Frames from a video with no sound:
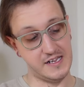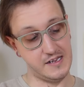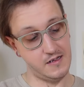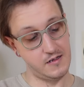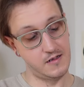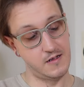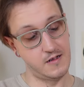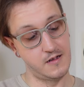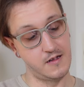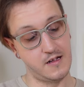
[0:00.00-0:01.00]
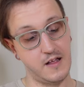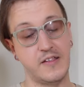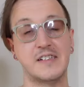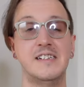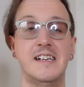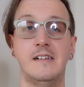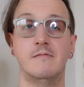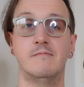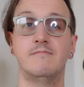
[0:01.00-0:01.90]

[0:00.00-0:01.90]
E, and that's a D.